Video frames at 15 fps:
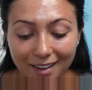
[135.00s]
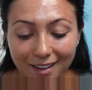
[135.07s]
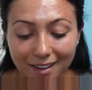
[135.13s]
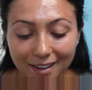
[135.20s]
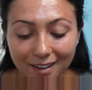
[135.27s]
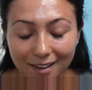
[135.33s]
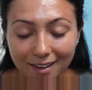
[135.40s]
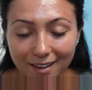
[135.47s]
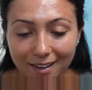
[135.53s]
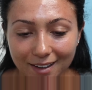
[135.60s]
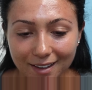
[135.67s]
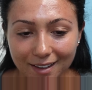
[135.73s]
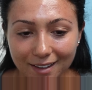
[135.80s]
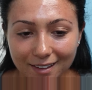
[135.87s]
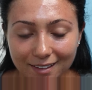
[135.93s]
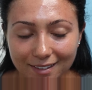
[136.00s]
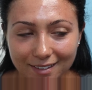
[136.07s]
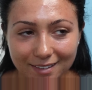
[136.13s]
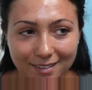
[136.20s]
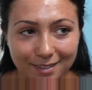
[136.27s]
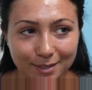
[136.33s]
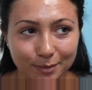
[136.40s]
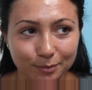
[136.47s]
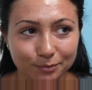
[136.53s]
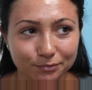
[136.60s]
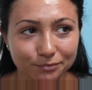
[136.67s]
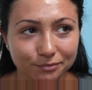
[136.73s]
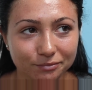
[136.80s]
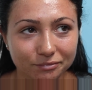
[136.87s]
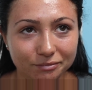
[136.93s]

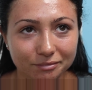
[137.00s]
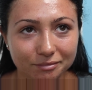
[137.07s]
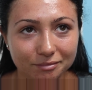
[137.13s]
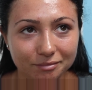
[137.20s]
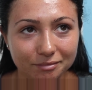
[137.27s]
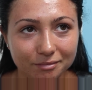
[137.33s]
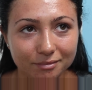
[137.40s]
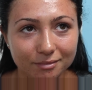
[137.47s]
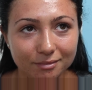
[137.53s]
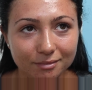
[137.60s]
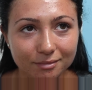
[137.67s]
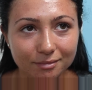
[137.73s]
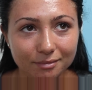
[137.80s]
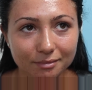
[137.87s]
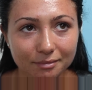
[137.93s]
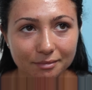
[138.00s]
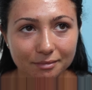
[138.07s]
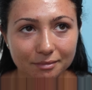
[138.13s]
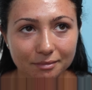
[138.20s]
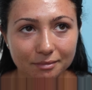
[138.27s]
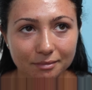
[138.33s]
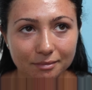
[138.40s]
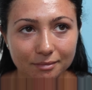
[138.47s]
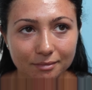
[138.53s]
Nobody speaks.